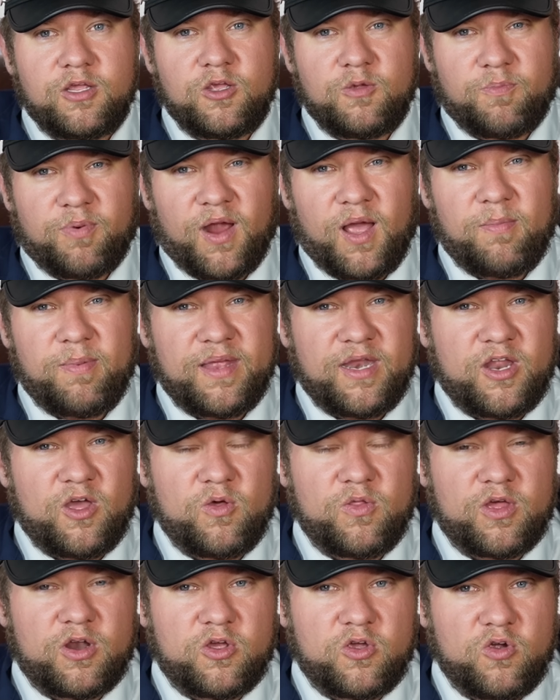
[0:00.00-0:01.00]
you probably
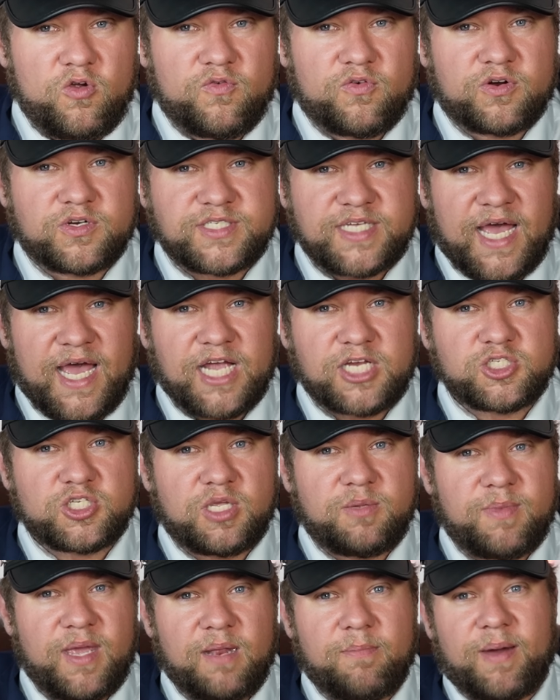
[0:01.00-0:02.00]
know that Hoover is
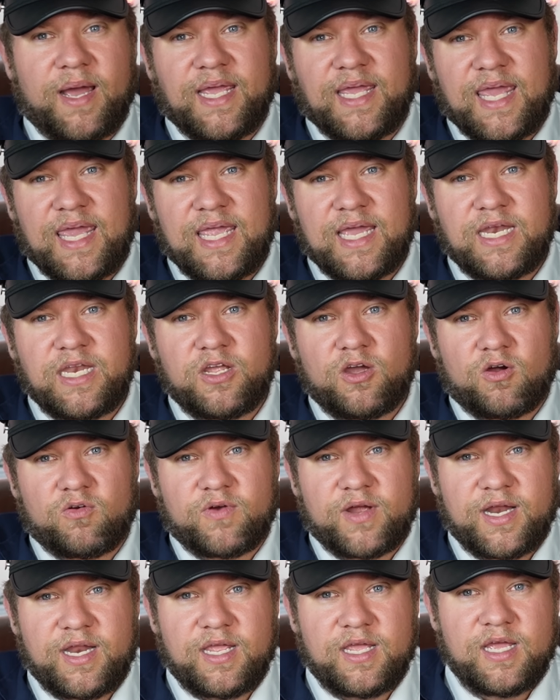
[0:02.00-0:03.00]
actually made by Candy
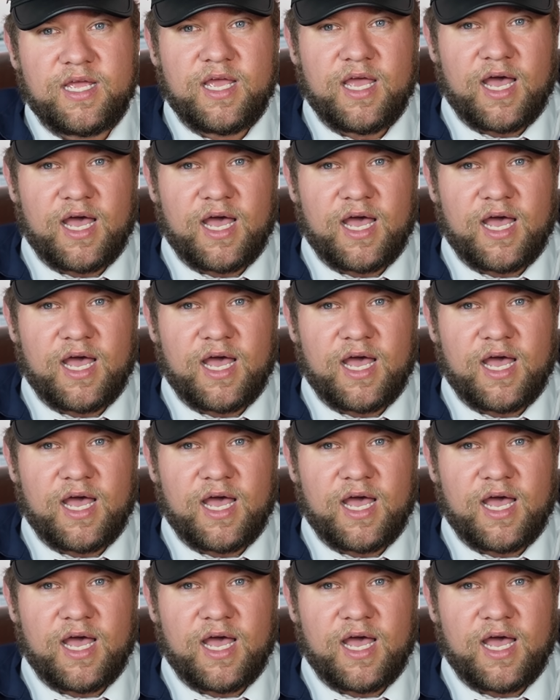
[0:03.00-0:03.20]
already.